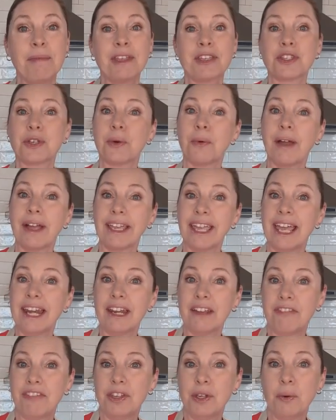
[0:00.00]
So again,
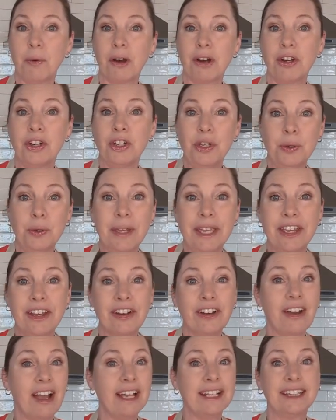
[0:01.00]
if you are new
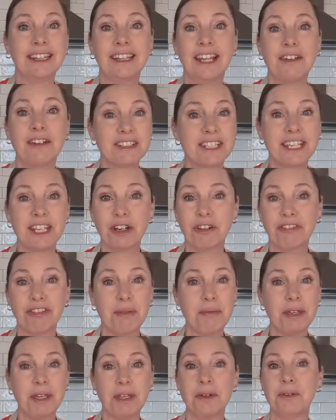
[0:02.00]
here, I'd love to hear
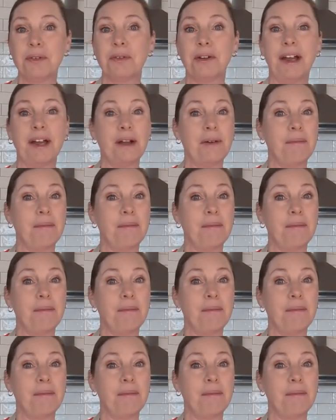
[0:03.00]
from you.